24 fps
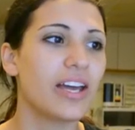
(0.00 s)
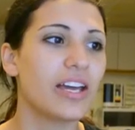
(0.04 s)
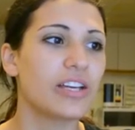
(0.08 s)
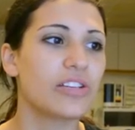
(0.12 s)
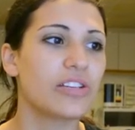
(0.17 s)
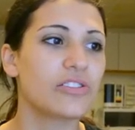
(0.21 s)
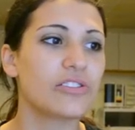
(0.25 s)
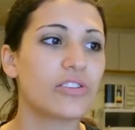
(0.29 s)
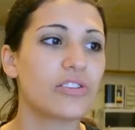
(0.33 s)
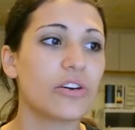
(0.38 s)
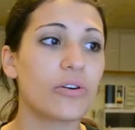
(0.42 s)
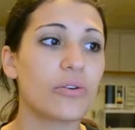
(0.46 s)

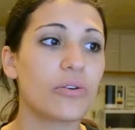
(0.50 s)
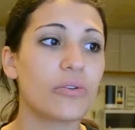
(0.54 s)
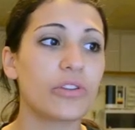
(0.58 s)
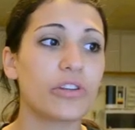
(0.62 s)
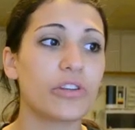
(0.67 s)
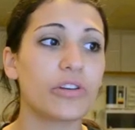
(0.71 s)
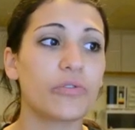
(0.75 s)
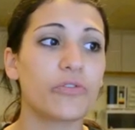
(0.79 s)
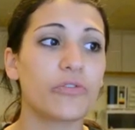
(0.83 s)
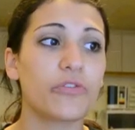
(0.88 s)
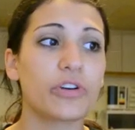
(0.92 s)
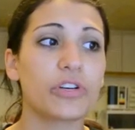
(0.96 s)
So
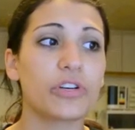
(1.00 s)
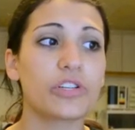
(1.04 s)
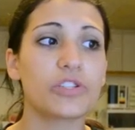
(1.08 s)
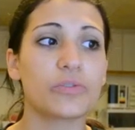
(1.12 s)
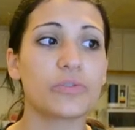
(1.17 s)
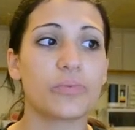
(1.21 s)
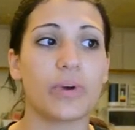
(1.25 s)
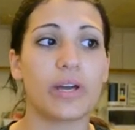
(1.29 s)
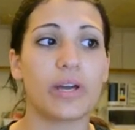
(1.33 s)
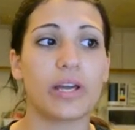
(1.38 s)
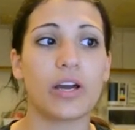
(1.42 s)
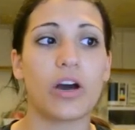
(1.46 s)
the
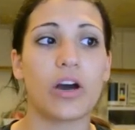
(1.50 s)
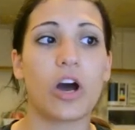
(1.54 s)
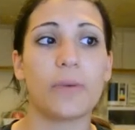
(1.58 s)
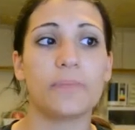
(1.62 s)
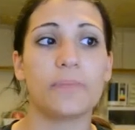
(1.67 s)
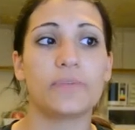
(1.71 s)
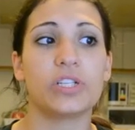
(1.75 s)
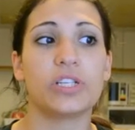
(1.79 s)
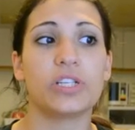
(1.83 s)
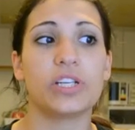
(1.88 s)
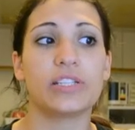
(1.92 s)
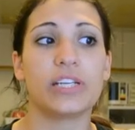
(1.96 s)
first way
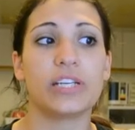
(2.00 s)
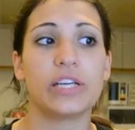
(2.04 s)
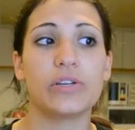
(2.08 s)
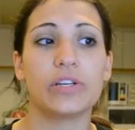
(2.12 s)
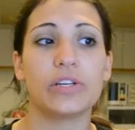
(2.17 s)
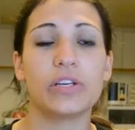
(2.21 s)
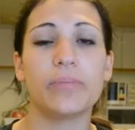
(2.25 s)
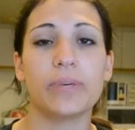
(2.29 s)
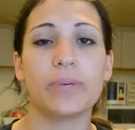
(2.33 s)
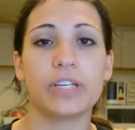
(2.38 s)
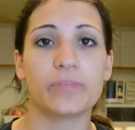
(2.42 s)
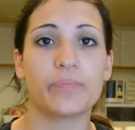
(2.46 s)
option is that you
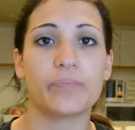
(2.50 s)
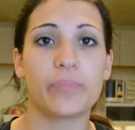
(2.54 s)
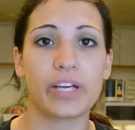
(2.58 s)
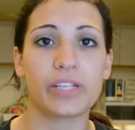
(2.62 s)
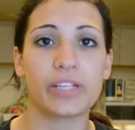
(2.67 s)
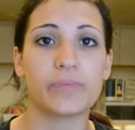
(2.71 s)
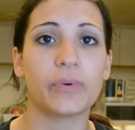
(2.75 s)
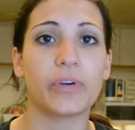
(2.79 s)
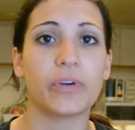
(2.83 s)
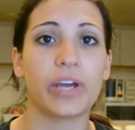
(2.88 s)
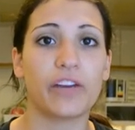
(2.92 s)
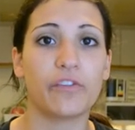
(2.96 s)
can mix
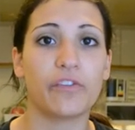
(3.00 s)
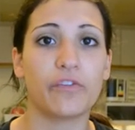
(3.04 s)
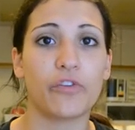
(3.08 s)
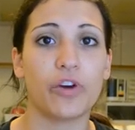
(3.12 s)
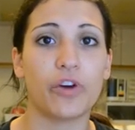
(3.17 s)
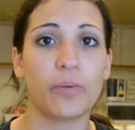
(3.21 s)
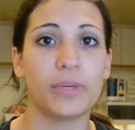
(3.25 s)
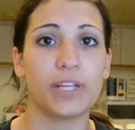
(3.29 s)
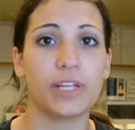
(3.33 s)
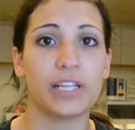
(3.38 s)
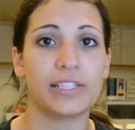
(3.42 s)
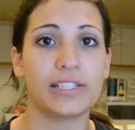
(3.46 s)
breast milk and
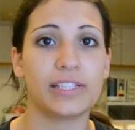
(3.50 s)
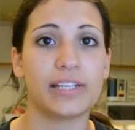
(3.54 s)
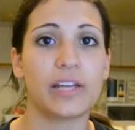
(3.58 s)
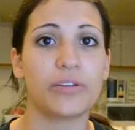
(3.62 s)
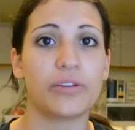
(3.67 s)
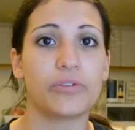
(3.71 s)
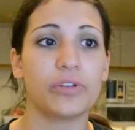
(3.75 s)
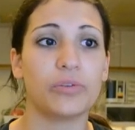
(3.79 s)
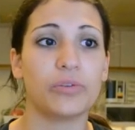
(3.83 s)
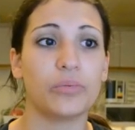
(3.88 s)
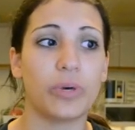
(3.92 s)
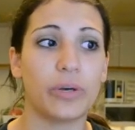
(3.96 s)
formula
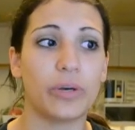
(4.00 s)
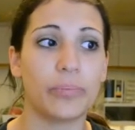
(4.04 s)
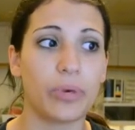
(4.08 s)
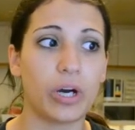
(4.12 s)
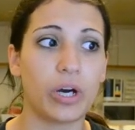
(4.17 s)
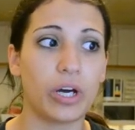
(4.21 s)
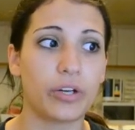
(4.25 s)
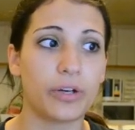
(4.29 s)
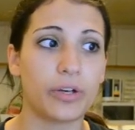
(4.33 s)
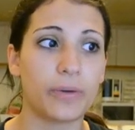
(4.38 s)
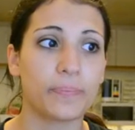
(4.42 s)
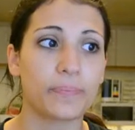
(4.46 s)
together in one
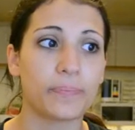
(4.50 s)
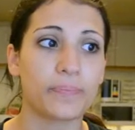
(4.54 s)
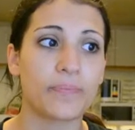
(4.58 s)
bottle.